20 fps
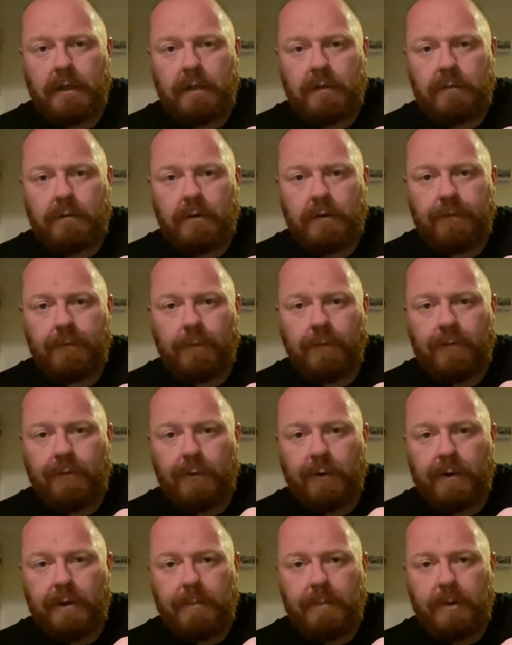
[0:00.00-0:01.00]
for a
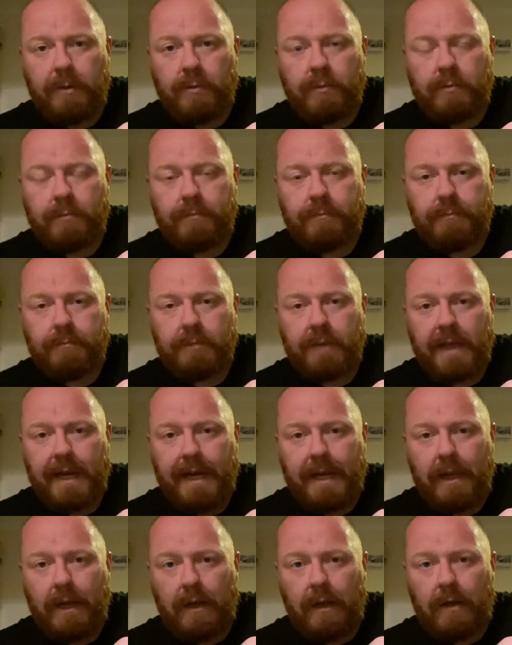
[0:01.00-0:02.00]
440ml
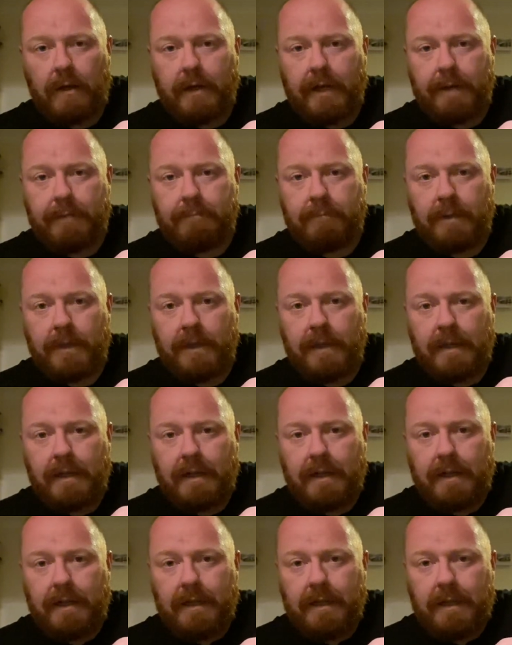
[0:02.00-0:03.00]
can of lager.
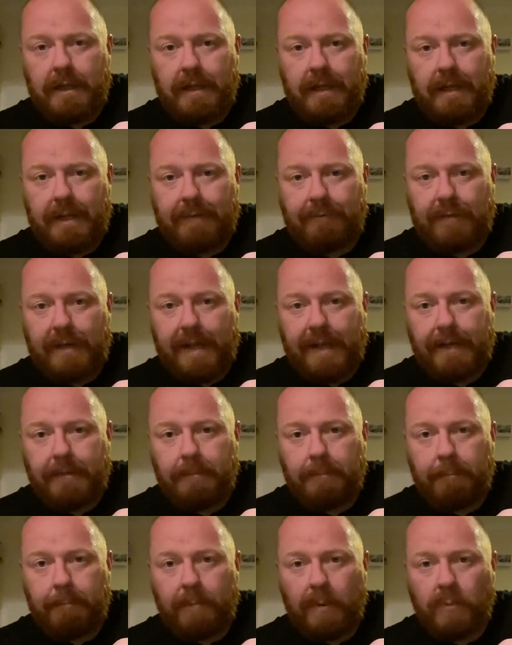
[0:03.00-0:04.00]
Love Lane,
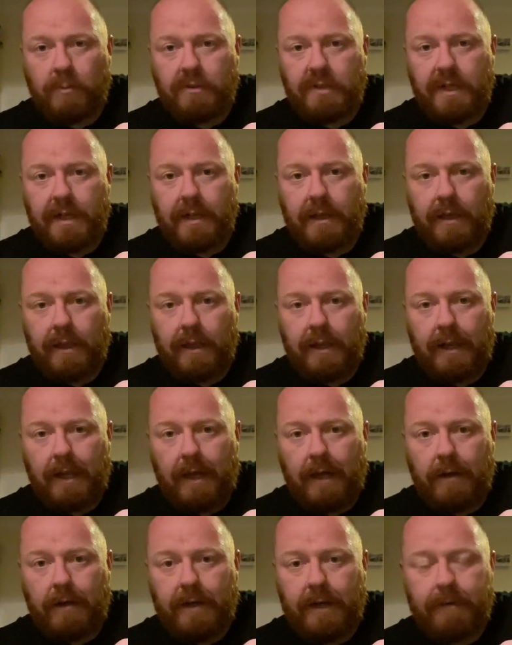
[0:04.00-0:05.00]
Baltic
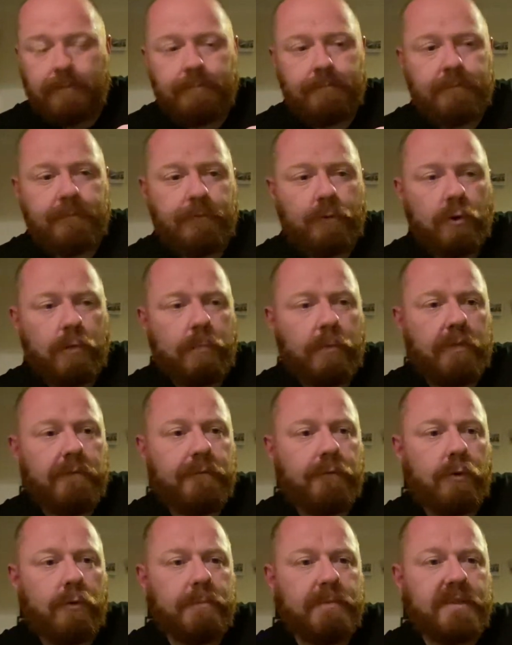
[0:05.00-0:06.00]
Lager,
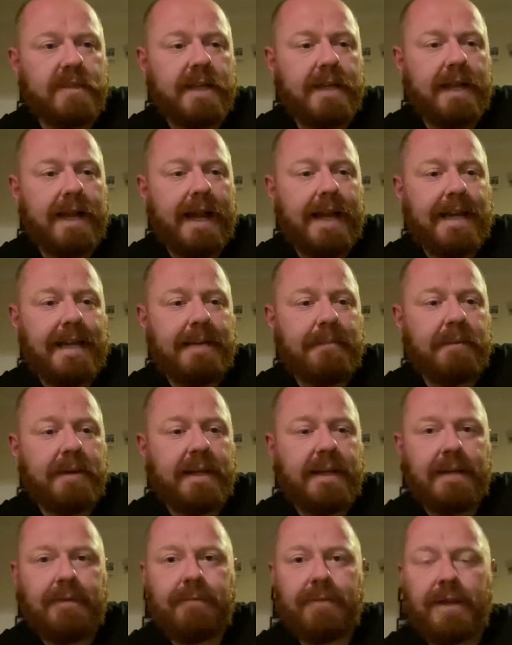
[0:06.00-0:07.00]
4.4%
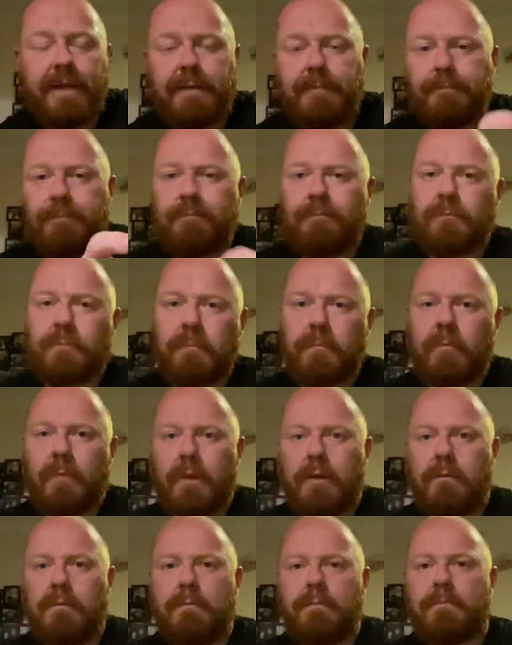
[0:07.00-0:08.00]
ABV.
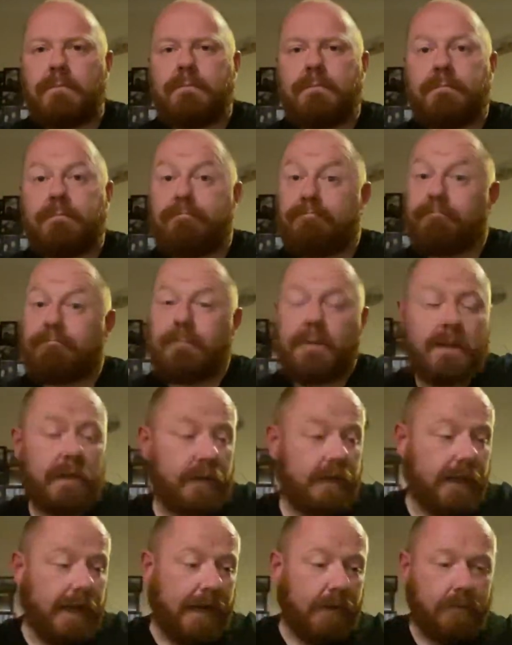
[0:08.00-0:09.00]
There
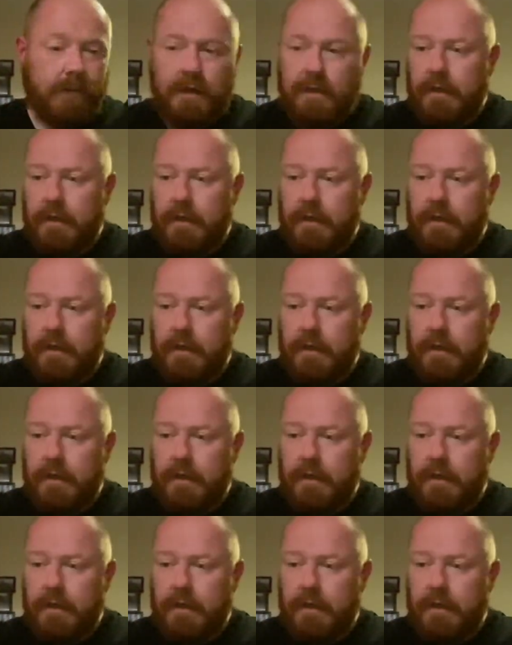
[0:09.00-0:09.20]
you go.